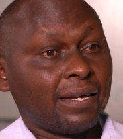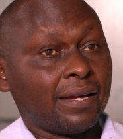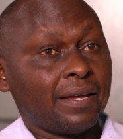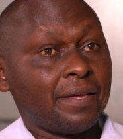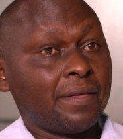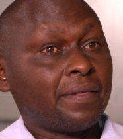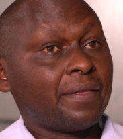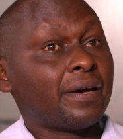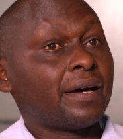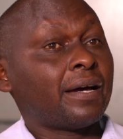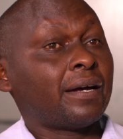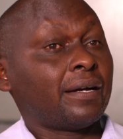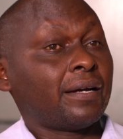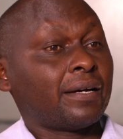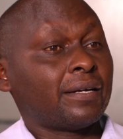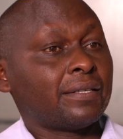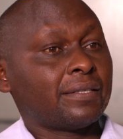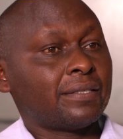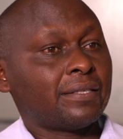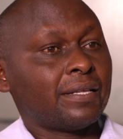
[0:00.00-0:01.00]
either
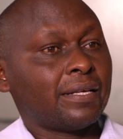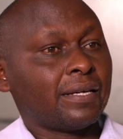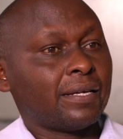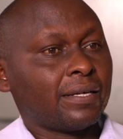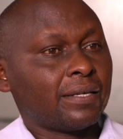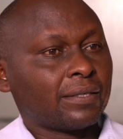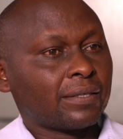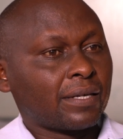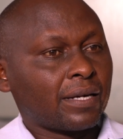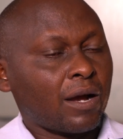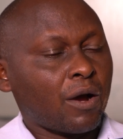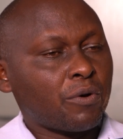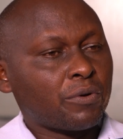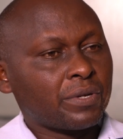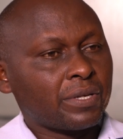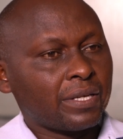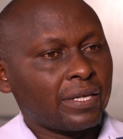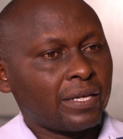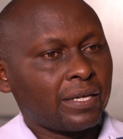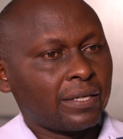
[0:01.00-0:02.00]
at the
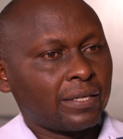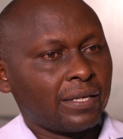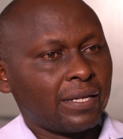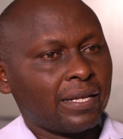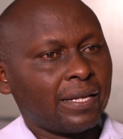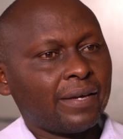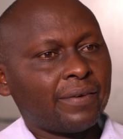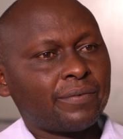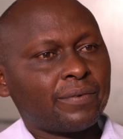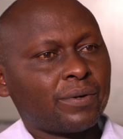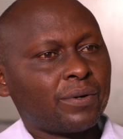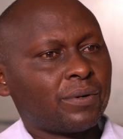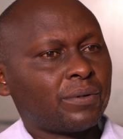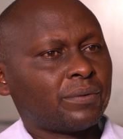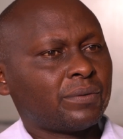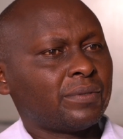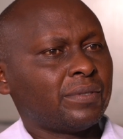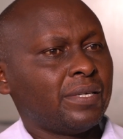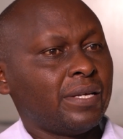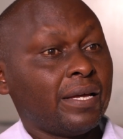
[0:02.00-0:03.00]
county
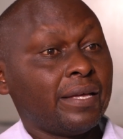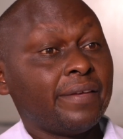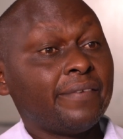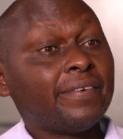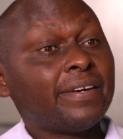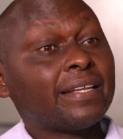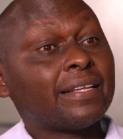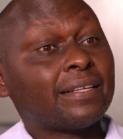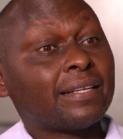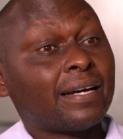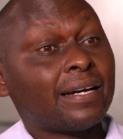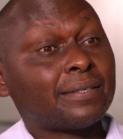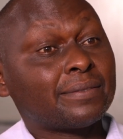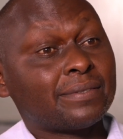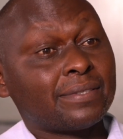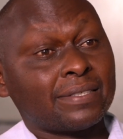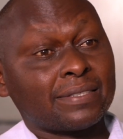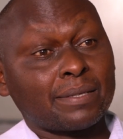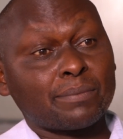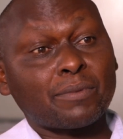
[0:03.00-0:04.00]
level, even at
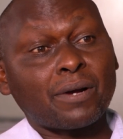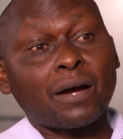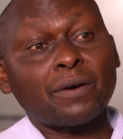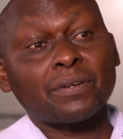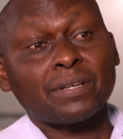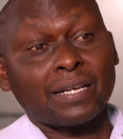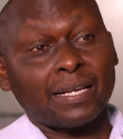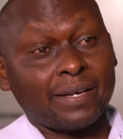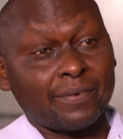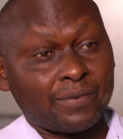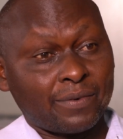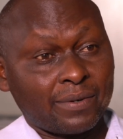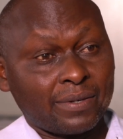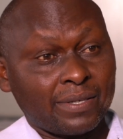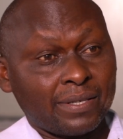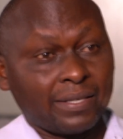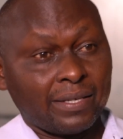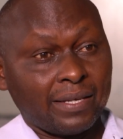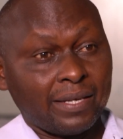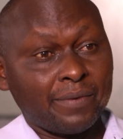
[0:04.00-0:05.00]
the sub-county level,
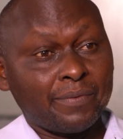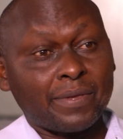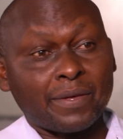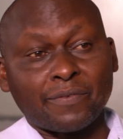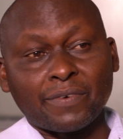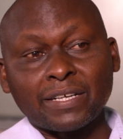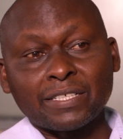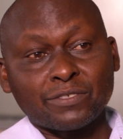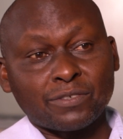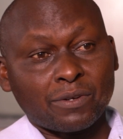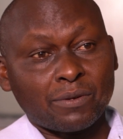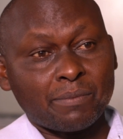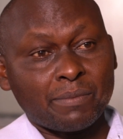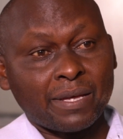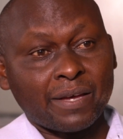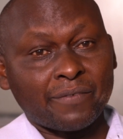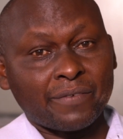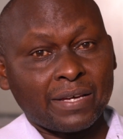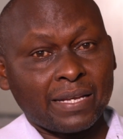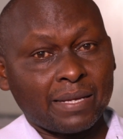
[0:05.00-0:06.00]
if the funds will
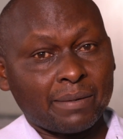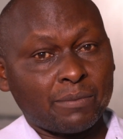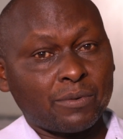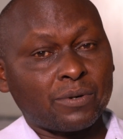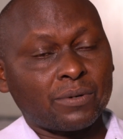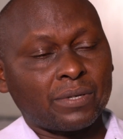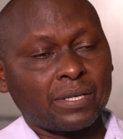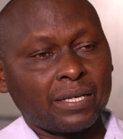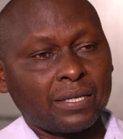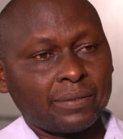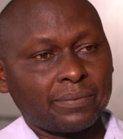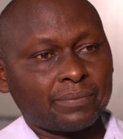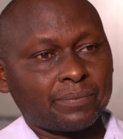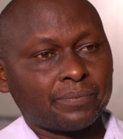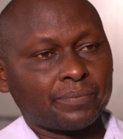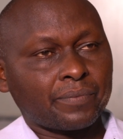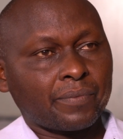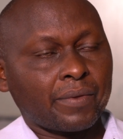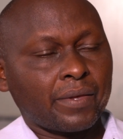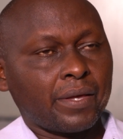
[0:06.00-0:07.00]
be available.
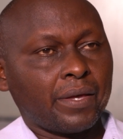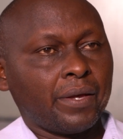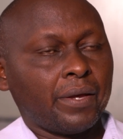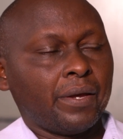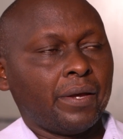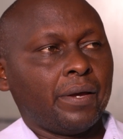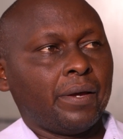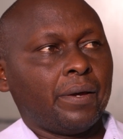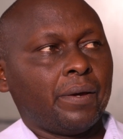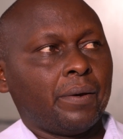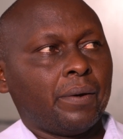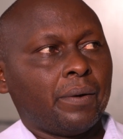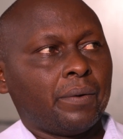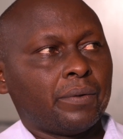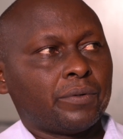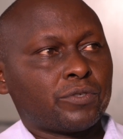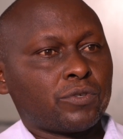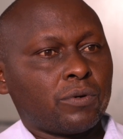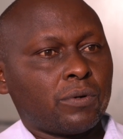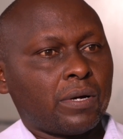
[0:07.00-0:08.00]

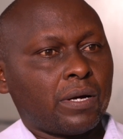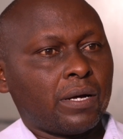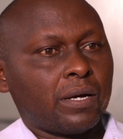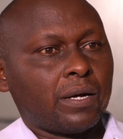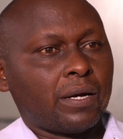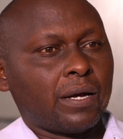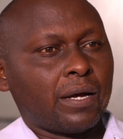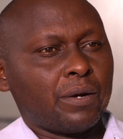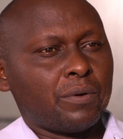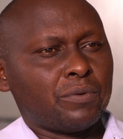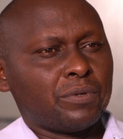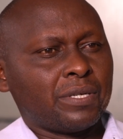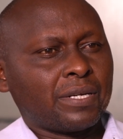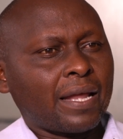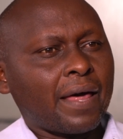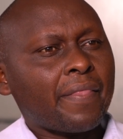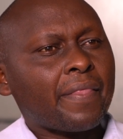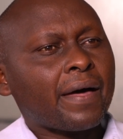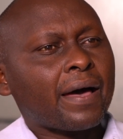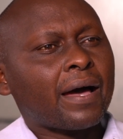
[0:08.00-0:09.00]
So I would
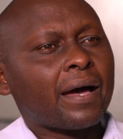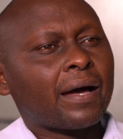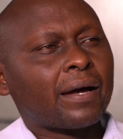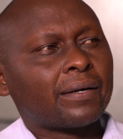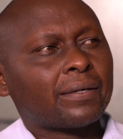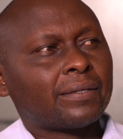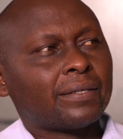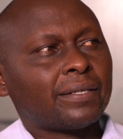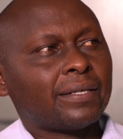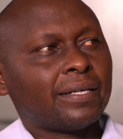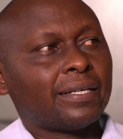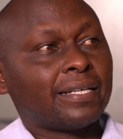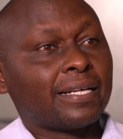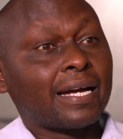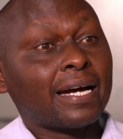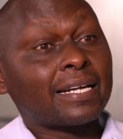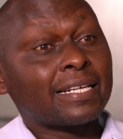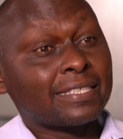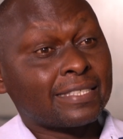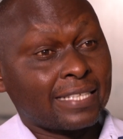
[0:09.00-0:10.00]
rather
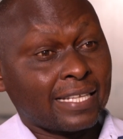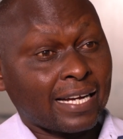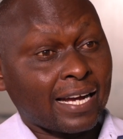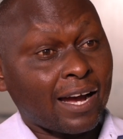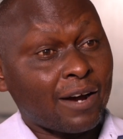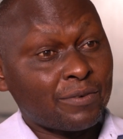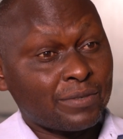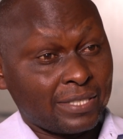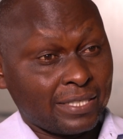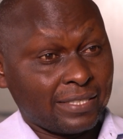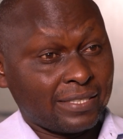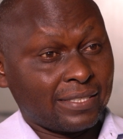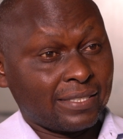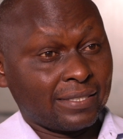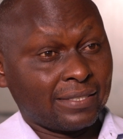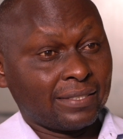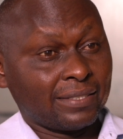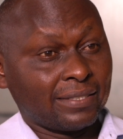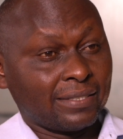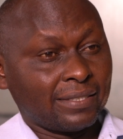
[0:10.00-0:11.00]
encourage the counties
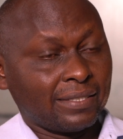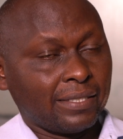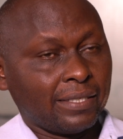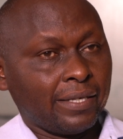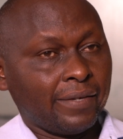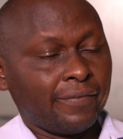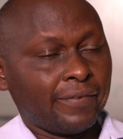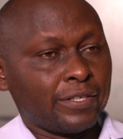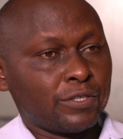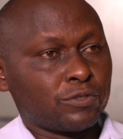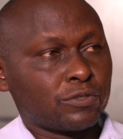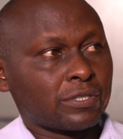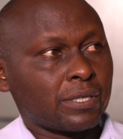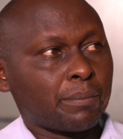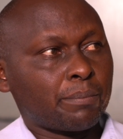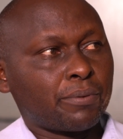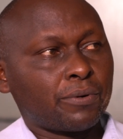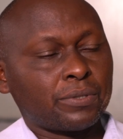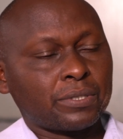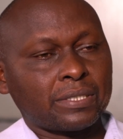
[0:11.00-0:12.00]
even to
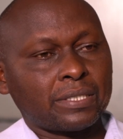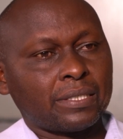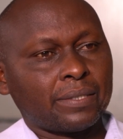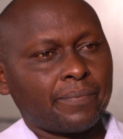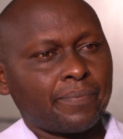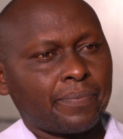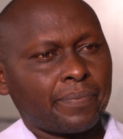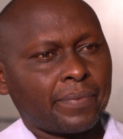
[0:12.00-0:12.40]
support